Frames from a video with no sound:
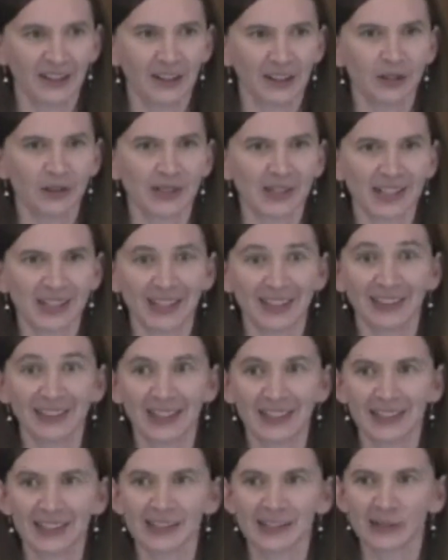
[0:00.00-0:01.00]
You see,
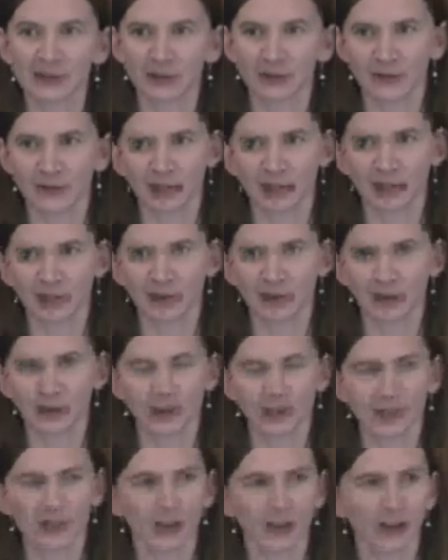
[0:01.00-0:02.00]
these
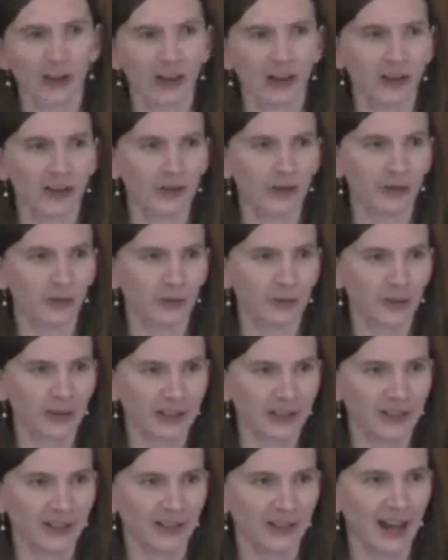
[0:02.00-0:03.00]
survivors are the
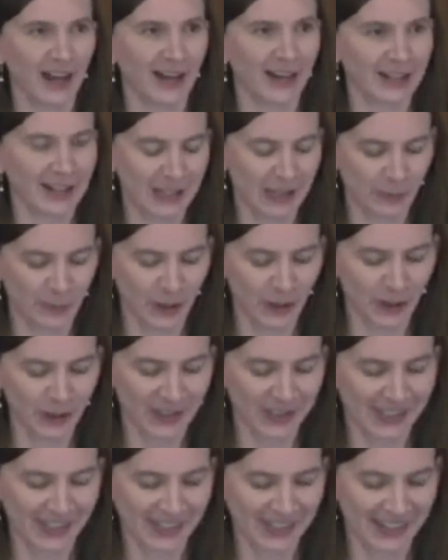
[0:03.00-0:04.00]
real
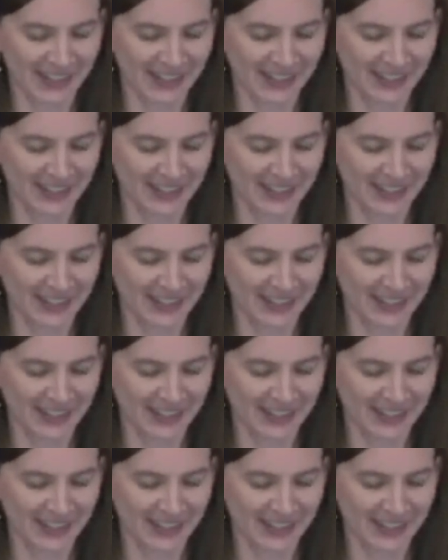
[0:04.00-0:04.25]
experts,